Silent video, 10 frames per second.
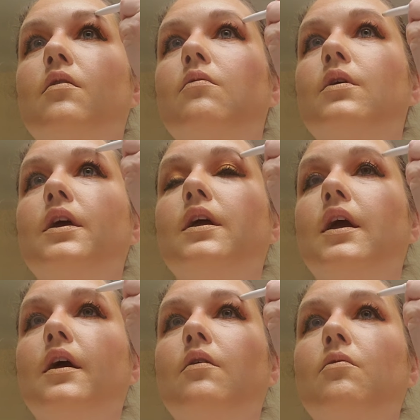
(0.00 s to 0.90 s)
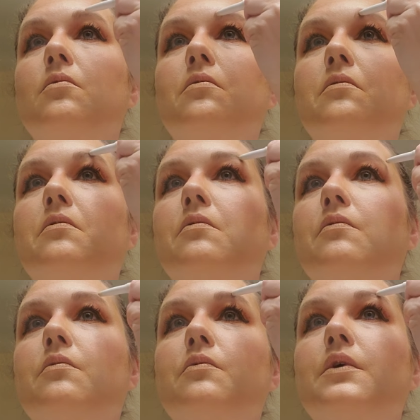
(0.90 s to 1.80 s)
we
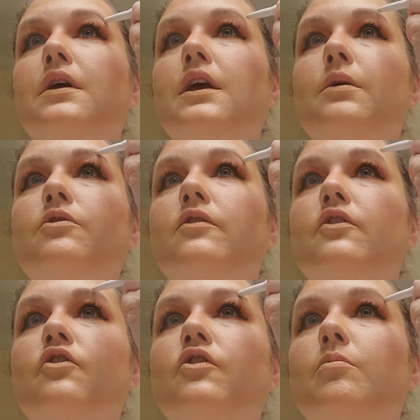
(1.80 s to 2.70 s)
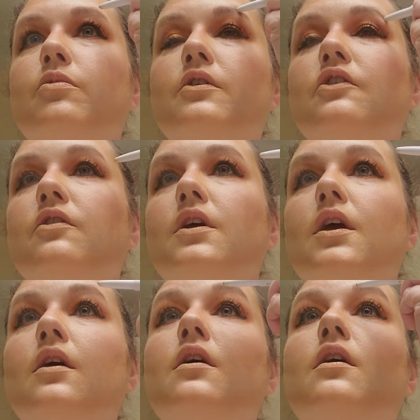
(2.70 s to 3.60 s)
keep to the
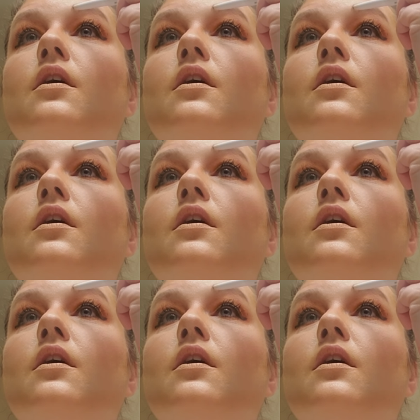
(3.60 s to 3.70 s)
simplicity.